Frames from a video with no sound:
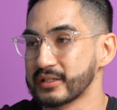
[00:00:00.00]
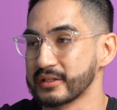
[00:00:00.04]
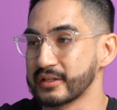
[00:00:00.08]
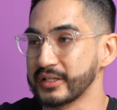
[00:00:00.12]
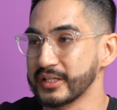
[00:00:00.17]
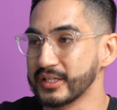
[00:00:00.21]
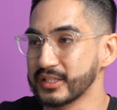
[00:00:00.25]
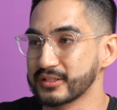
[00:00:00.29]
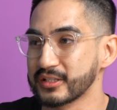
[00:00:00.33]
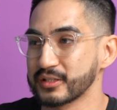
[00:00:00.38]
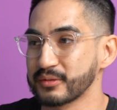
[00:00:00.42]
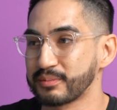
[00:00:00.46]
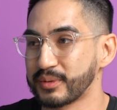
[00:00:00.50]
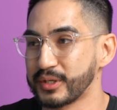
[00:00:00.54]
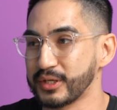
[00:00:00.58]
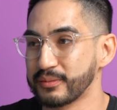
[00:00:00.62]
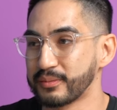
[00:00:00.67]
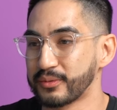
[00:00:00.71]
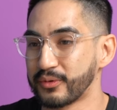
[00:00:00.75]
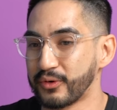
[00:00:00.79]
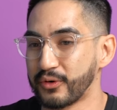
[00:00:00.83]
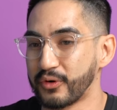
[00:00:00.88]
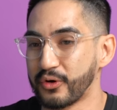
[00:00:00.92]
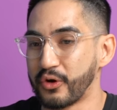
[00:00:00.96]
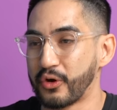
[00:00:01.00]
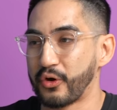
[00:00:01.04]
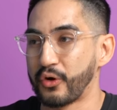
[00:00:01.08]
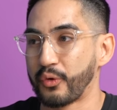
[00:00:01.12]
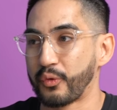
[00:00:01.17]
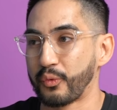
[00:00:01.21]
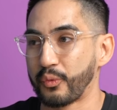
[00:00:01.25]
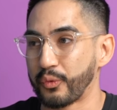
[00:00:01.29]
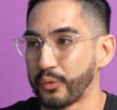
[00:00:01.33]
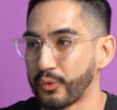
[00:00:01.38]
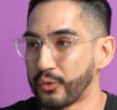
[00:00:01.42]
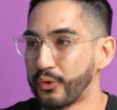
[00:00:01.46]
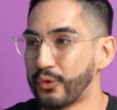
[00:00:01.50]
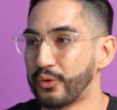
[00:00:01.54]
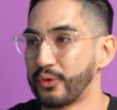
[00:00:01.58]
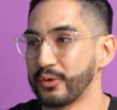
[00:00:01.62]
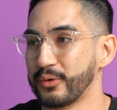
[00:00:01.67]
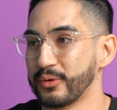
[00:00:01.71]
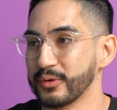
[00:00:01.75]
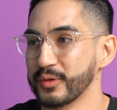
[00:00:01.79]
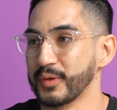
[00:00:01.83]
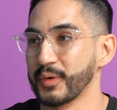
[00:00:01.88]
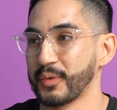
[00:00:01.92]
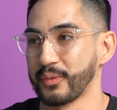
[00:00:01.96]
Damn. the lizard people
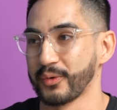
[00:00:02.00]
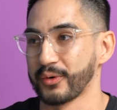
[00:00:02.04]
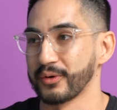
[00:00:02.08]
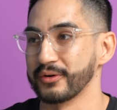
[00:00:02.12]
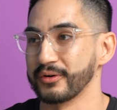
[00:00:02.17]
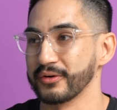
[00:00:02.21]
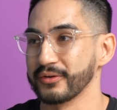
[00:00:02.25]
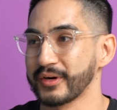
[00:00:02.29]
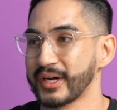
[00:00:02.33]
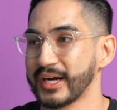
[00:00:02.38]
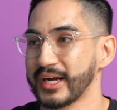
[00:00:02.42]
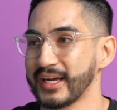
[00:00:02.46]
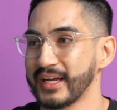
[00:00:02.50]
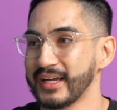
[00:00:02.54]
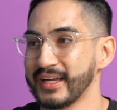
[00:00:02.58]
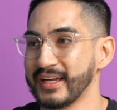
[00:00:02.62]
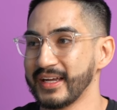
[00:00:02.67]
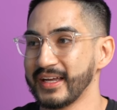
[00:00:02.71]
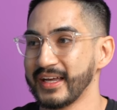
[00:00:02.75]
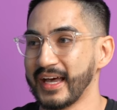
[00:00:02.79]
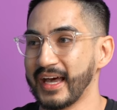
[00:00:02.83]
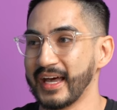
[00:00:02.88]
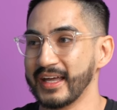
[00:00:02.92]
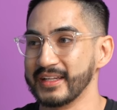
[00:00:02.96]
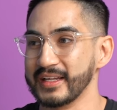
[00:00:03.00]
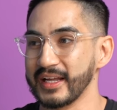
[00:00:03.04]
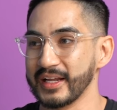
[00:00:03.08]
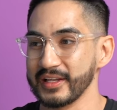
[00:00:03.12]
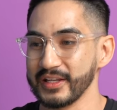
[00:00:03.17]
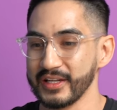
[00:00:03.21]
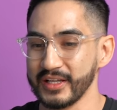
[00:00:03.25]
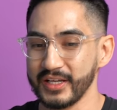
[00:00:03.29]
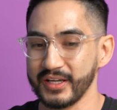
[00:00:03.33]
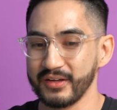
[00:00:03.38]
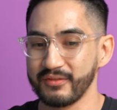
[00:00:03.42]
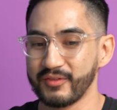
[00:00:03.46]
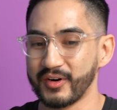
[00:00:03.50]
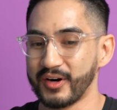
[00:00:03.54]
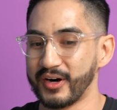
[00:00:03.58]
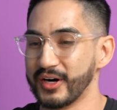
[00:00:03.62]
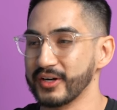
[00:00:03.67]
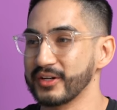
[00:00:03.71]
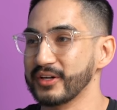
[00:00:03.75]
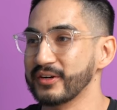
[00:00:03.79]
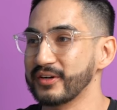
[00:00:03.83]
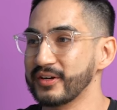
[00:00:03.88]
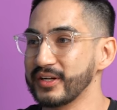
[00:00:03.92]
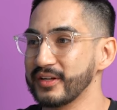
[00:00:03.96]
rule the world, right? And they live
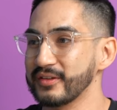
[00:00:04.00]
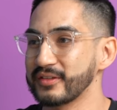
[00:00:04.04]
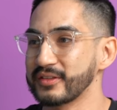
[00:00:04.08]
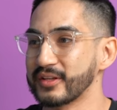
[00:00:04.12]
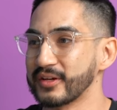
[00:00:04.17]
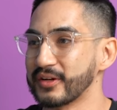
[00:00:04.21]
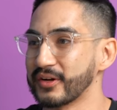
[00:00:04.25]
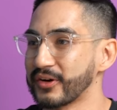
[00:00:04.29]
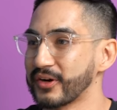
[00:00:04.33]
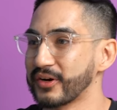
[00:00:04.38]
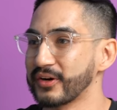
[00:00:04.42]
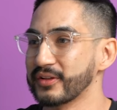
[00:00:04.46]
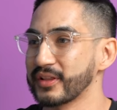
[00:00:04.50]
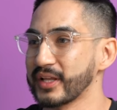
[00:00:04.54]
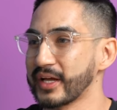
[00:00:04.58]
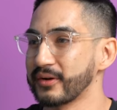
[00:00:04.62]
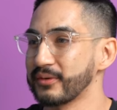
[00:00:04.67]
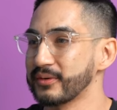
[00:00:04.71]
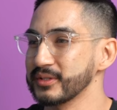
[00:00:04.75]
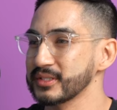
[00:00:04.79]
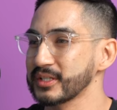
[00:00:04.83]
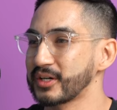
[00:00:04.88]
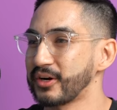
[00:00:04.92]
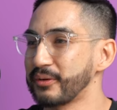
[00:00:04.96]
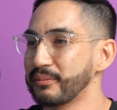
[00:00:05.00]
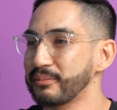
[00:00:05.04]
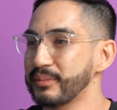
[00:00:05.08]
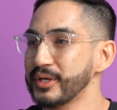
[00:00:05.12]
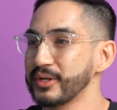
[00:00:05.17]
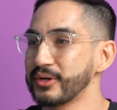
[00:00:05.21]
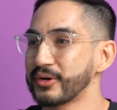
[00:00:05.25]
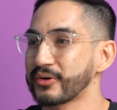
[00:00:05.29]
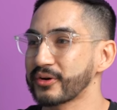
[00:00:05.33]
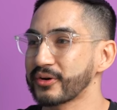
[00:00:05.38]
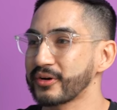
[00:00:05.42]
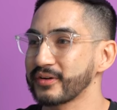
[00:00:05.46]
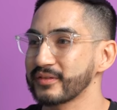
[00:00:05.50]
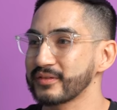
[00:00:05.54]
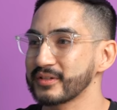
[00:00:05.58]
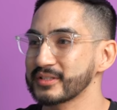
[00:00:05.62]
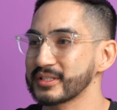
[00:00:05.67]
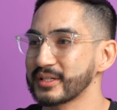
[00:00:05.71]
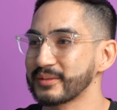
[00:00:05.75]
underneath the earth. Like, what's it called? Middle Earth or